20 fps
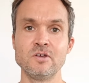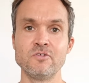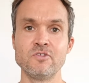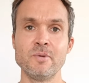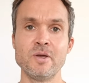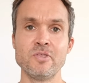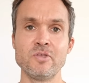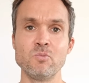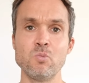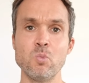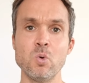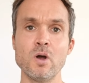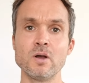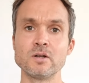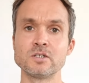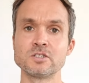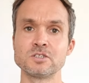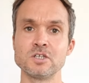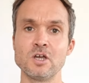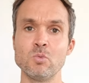method
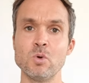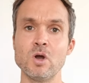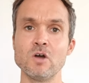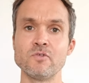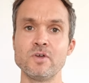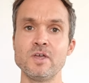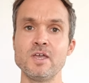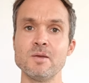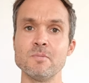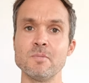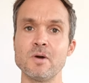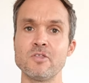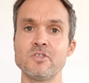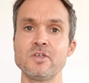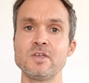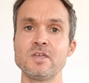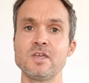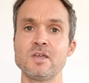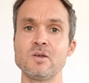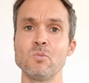works so well for him, I
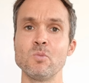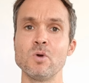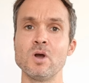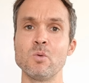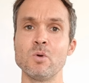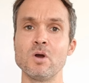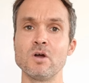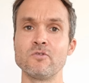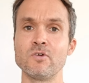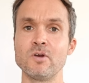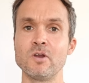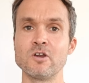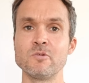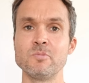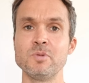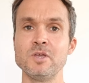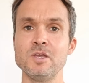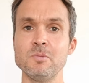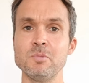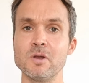think it can work well for a lot
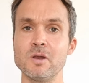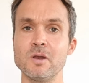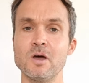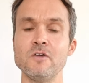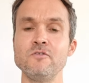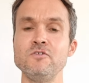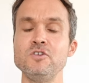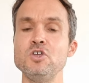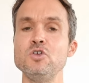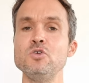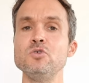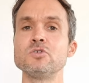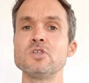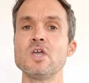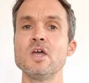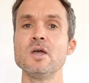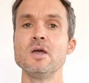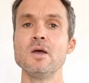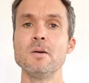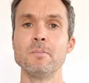of people, and I've used
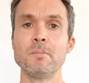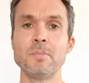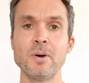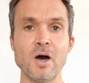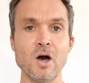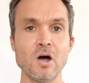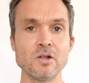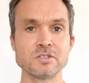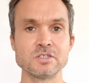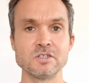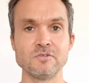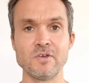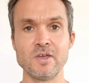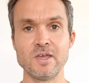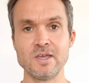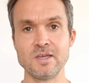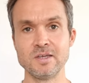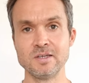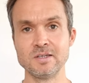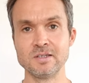parts of
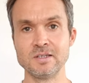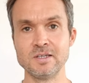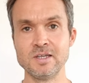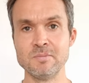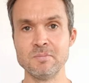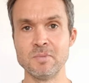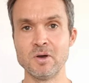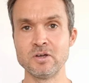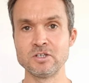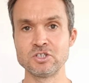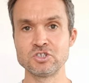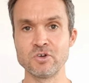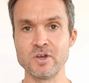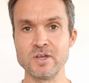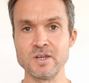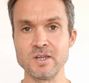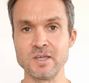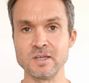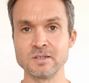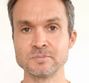it in my
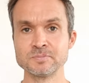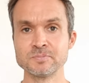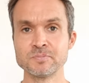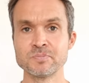training.